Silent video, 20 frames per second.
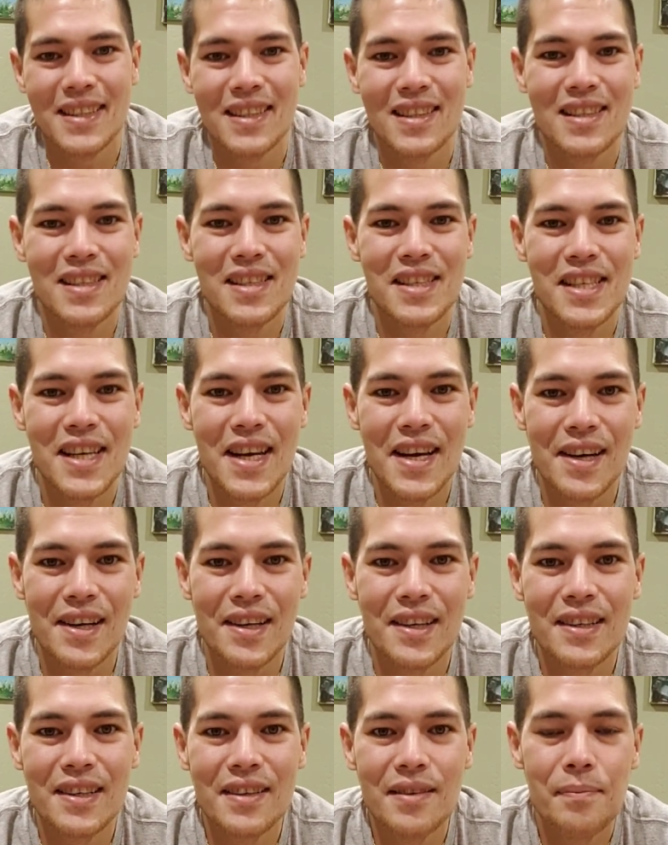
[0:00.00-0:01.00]

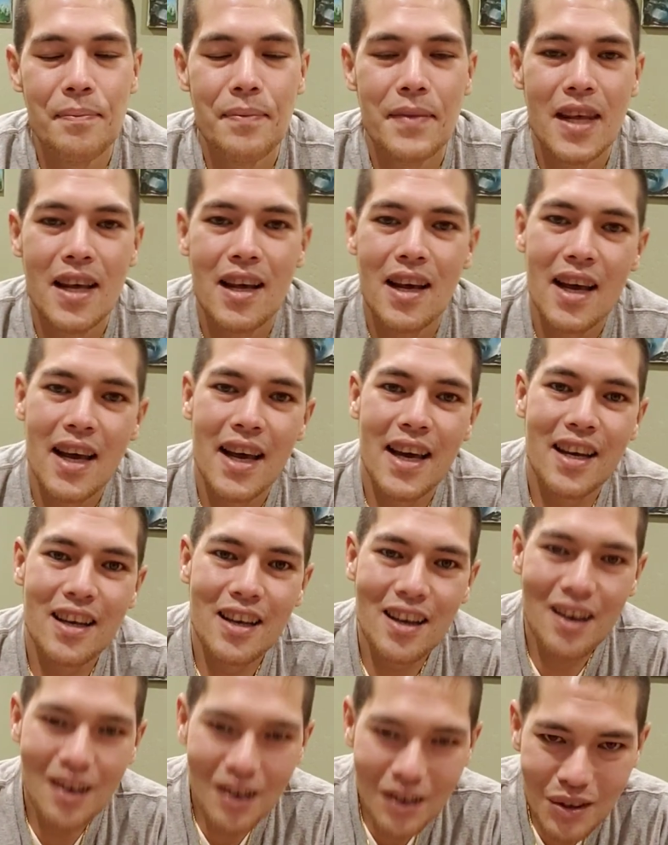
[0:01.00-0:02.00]
share, and
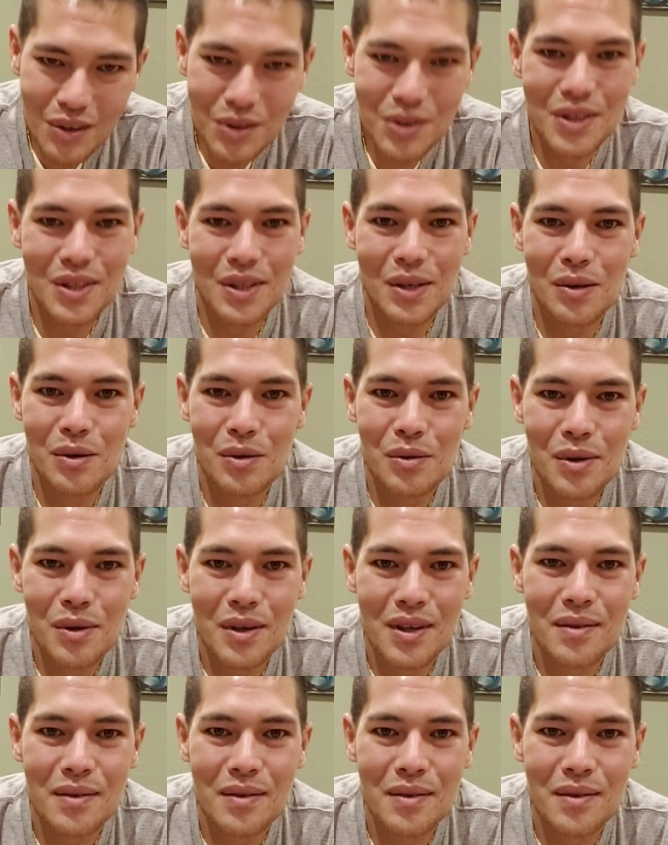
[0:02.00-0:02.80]
also